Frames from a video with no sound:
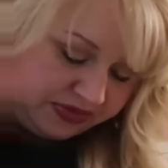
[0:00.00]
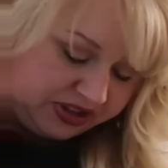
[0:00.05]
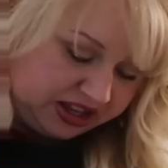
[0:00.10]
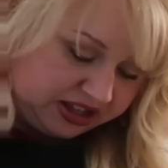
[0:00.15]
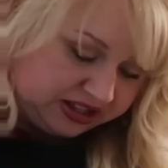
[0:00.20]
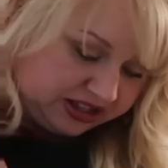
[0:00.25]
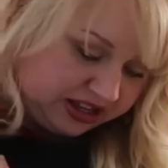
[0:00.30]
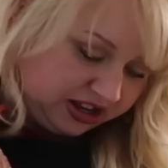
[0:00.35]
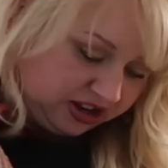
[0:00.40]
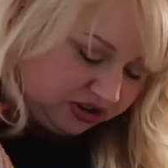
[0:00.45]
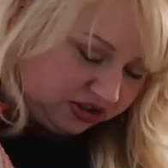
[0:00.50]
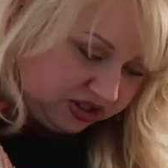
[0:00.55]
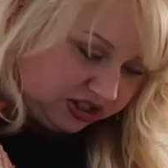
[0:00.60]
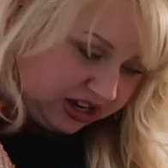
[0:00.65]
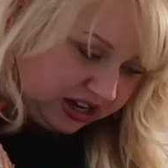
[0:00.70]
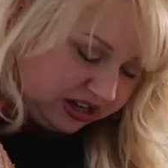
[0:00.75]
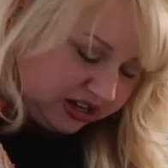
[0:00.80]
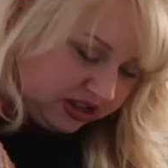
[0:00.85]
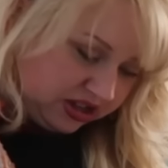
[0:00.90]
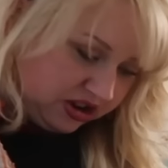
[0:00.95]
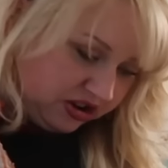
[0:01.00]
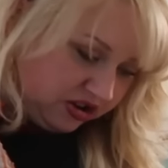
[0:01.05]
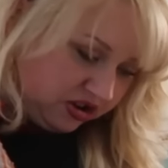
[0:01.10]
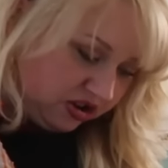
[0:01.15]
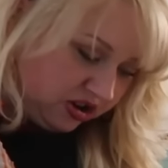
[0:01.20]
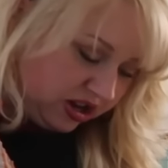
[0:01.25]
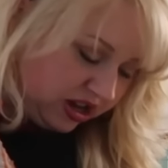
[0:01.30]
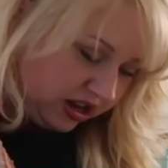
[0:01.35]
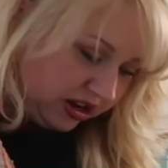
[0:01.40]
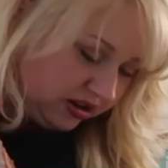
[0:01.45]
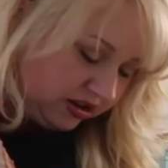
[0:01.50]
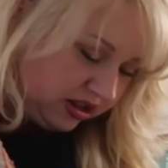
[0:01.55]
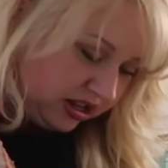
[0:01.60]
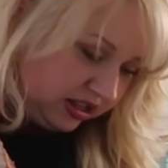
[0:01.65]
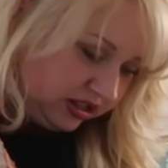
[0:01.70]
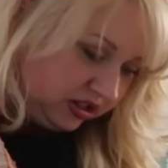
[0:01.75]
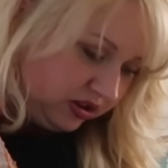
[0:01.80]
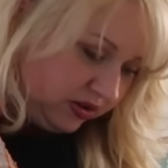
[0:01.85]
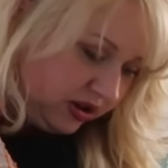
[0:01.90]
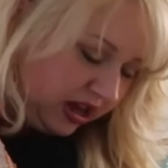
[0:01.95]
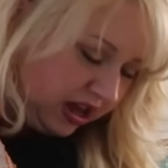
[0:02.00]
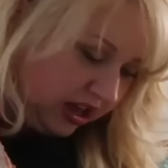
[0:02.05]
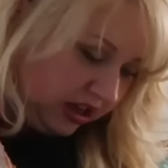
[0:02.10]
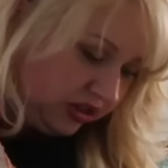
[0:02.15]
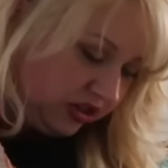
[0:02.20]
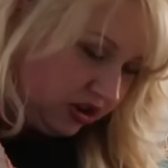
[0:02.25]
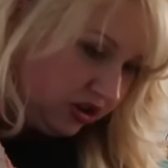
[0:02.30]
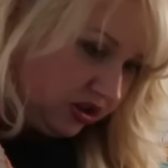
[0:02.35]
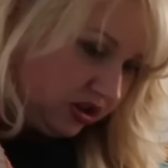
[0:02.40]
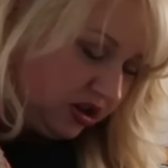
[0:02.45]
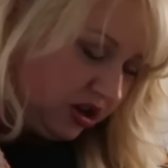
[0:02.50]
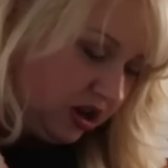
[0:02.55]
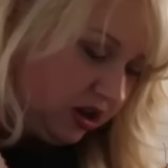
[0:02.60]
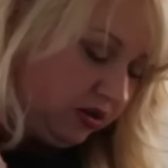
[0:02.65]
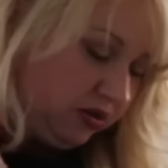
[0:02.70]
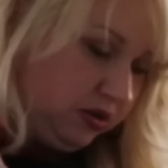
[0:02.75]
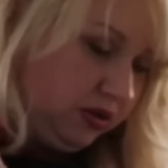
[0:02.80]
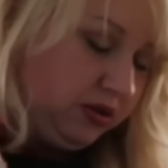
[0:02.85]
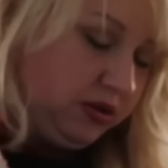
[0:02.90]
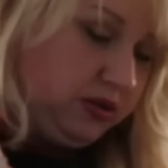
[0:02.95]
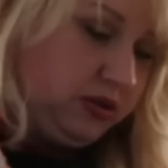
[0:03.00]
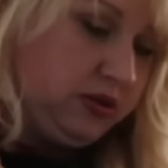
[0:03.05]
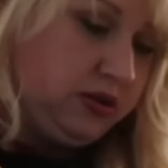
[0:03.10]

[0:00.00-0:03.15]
He's like, you're standing there cooking. It's okay. There you go.